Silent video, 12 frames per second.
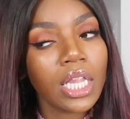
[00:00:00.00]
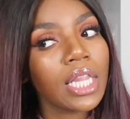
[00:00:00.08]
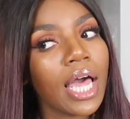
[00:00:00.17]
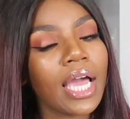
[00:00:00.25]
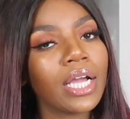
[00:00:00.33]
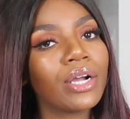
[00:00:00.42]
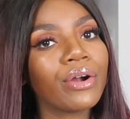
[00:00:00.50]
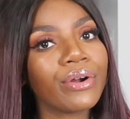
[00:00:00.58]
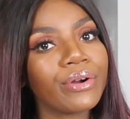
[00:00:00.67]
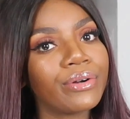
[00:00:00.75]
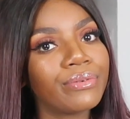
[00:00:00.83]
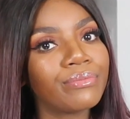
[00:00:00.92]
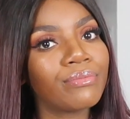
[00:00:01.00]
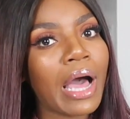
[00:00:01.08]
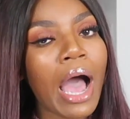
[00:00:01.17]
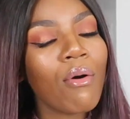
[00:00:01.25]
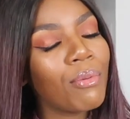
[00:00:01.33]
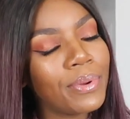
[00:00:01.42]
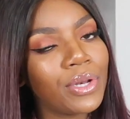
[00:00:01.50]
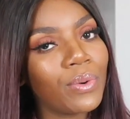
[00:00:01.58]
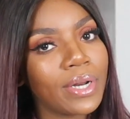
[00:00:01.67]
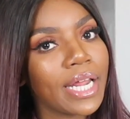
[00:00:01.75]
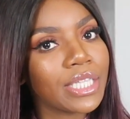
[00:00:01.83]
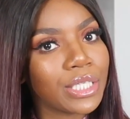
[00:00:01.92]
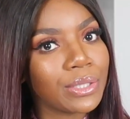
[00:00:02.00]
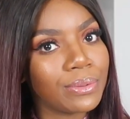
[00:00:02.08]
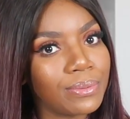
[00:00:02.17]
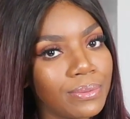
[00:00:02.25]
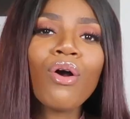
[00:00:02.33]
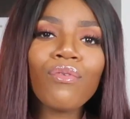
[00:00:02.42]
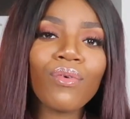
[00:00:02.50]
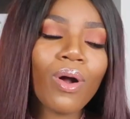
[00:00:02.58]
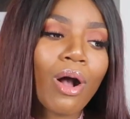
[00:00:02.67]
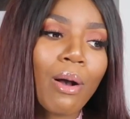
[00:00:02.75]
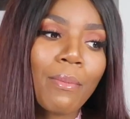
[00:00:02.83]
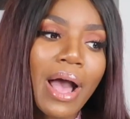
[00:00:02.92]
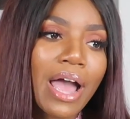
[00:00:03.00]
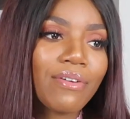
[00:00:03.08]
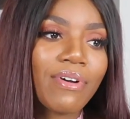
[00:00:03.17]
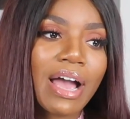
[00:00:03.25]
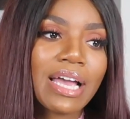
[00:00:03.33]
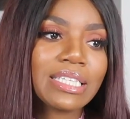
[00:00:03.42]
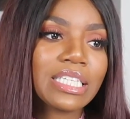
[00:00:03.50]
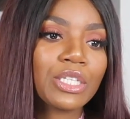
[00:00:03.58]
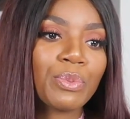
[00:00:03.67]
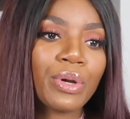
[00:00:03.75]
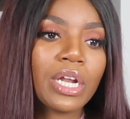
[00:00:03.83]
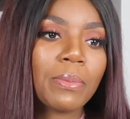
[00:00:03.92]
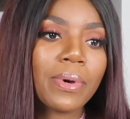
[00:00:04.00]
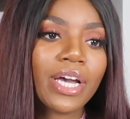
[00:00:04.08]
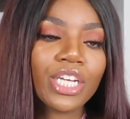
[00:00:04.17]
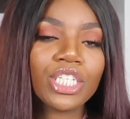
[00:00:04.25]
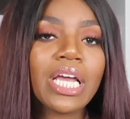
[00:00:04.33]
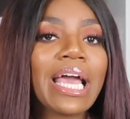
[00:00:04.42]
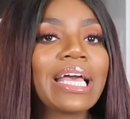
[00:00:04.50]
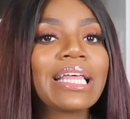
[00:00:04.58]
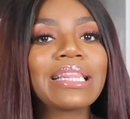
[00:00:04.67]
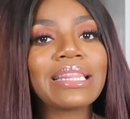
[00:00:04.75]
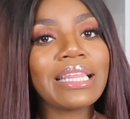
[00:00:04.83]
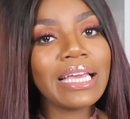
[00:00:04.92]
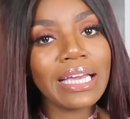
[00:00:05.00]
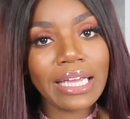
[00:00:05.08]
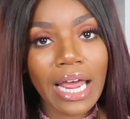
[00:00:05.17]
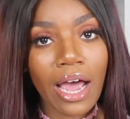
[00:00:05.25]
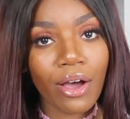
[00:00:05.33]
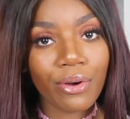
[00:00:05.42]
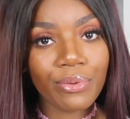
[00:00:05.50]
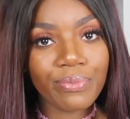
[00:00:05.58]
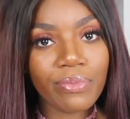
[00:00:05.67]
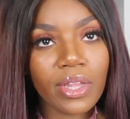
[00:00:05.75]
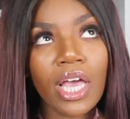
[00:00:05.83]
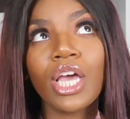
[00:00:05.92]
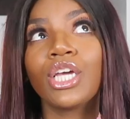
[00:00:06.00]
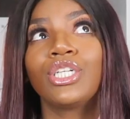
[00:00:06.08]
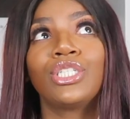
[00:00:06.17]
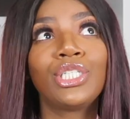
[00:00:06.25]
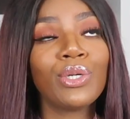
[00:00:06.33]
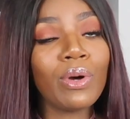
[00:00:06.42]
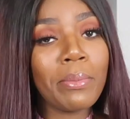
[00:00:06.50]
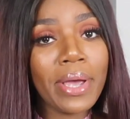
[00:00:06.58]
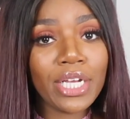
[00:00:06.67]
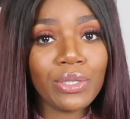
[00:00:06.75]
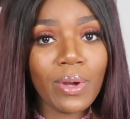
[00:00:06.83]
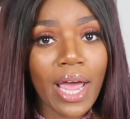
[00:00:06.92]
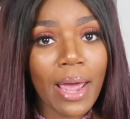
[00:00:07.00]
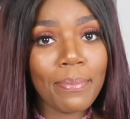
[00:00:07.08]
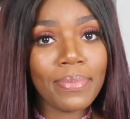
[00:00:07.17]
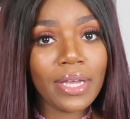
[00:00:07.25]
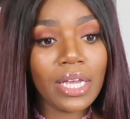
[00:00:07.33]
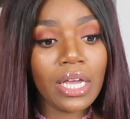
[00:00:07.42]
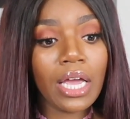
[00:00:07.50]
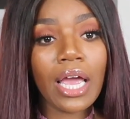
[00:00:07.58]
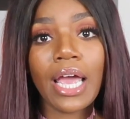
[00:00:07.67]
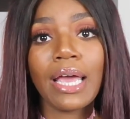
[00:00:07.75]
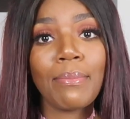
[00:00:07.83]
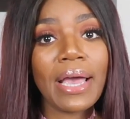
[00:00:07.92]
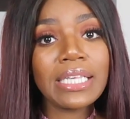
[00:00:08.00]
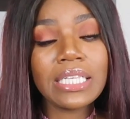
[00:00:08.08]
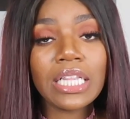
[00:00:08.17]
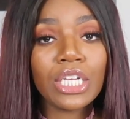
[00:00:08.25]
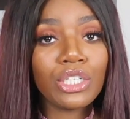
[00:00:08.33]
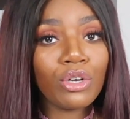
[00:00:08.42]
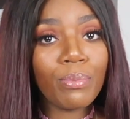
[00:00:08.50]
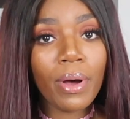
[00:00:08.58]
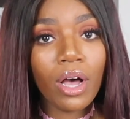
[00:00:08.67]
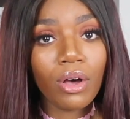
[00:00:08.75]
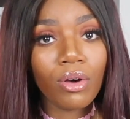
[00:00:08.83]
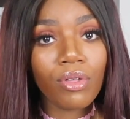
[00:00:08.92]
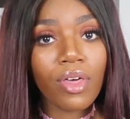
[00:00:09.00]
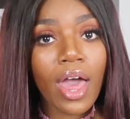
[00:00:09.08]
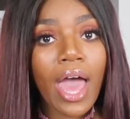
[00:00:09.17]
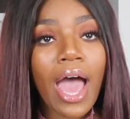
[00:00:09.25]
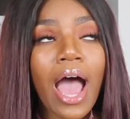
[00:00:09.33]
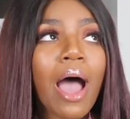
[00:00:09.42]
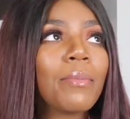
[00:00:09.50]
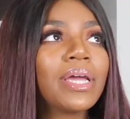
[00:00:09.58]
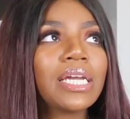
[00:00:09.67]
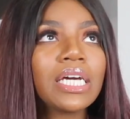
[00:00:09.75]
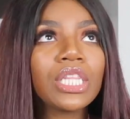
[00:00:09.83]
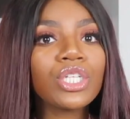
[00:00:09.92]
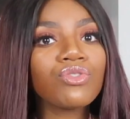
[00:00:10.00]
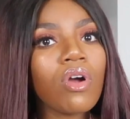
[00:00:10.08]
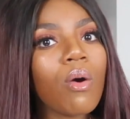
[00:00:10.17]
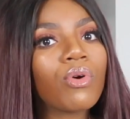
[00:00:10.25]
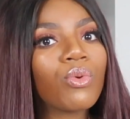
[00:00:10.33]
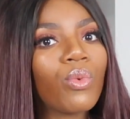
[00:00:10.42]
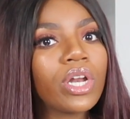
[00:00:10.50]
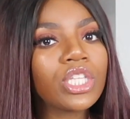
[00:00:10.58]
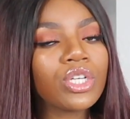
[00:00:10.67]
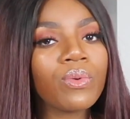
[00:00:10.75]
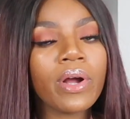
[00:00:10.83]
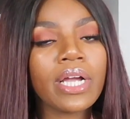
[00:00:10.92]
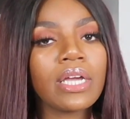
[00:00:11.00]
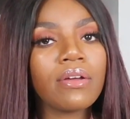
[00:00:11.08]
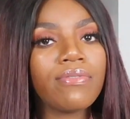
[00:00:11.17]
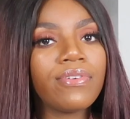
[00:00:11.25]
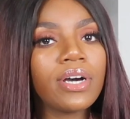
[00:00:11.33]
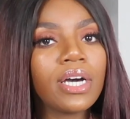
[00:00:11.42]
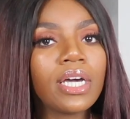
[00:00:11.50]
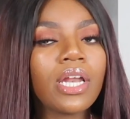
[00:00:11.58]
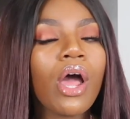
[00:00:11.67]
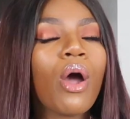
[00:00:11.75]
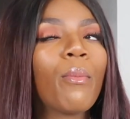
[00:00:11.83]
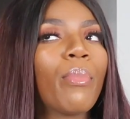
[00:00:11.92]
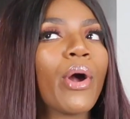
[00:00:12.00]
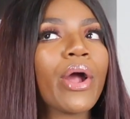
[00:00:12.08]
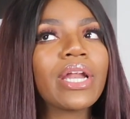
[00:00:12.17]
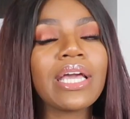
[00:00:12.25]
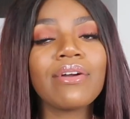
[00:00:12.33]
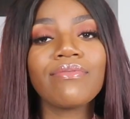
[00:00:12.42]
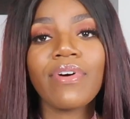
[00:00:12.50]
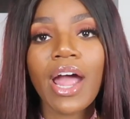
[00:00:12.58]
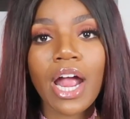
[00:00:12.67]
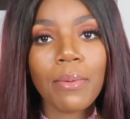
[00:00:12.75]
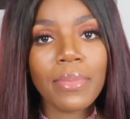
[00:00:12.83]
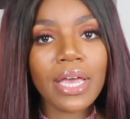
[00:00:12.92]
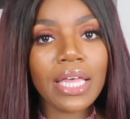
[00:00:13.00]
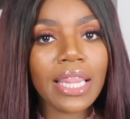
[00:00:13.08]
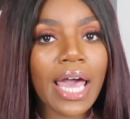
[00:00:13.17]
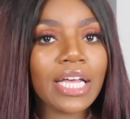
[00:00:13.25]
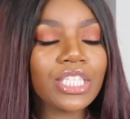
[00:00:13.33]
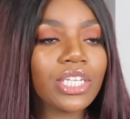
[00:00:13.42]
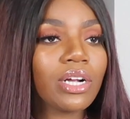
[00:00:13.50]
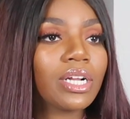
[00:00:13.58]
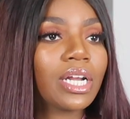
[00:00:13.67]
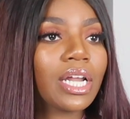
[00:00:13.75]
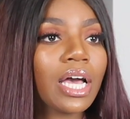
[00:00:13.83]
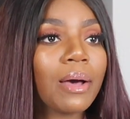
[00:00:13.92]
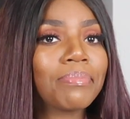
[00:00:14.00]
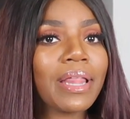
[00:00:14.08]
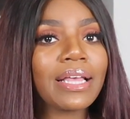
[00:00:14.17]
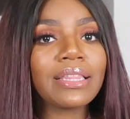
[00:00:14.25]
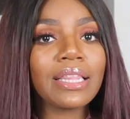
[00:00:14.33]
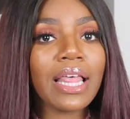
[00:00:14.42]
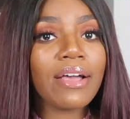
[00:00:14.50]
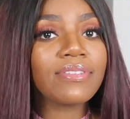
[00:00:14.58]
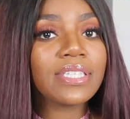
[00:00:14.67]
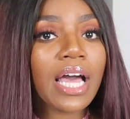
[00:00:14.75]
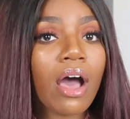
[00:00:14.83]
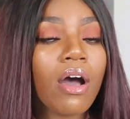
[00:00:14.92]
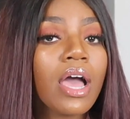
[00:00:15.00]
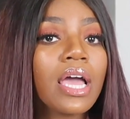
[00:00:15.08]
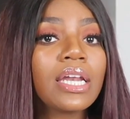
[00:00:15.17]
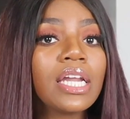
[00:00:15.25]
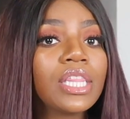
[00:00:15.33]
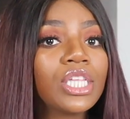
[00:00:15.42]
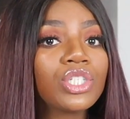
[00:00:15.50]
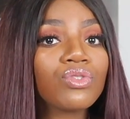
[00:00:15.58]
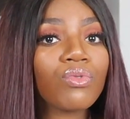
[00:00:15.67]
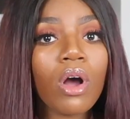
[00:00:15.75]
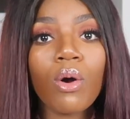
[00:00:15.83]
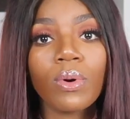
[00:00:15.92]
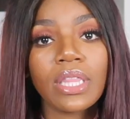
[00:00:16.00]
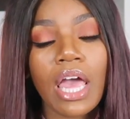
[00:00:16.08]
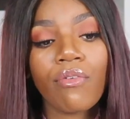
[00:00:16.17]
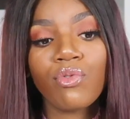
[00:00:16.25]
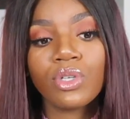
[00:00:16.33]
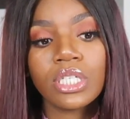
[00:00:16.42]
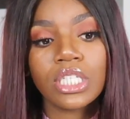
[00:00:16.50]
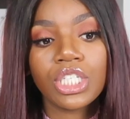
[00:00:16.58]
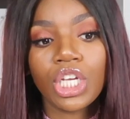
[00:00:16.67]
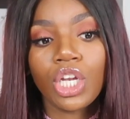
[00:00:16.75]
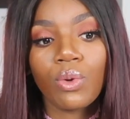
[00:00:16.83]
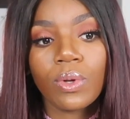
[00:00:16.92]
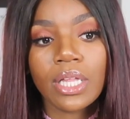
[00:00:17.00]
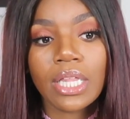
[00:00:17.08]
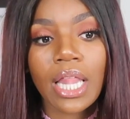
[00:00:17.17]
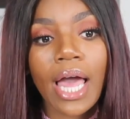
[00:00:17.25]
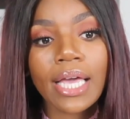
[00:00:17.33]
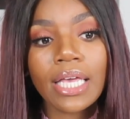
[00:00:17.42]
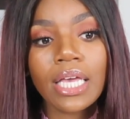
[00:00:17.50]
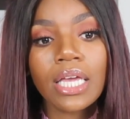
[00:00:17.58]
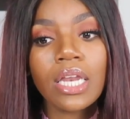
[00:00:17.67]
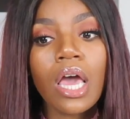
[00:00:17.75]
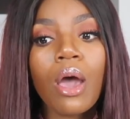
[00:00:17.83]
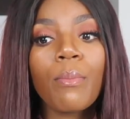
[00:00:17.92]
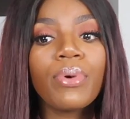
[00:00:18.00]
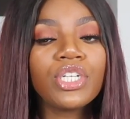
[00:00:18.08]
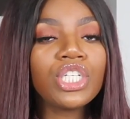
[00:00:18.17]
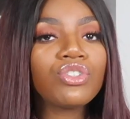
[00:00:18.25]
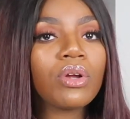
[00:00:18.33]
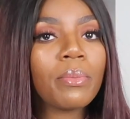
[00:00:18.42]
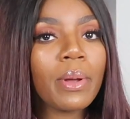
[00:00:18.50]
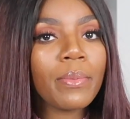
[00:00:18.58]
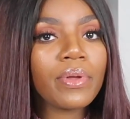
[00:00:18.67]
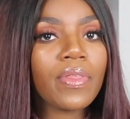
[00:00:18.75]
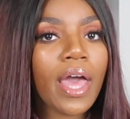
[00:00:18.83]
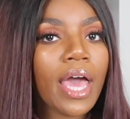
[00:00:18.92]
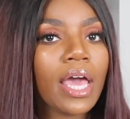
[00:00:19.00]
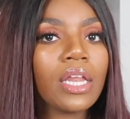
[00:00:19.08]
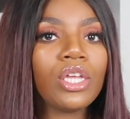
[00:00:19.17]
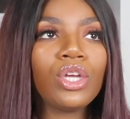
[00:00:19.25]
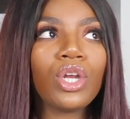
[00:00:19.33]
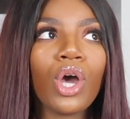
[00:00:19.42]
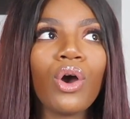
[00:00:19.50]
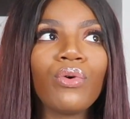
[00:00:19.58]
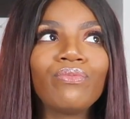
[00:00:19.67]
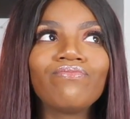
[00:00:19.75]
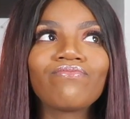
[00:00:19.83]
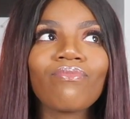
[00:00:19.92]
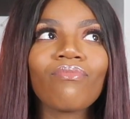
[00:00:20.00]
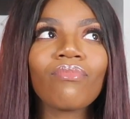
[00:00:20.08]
like, girl, I will be doing that too. Overall, my advice is pretty much think it out, do what makes you happy, and basically do both. I mean, nothing's wrong with wanting to work in a fun party environment, like turning up, like the lifestyle. Nothing's wrong with that if you just genuinely like it. But just remember that, you know,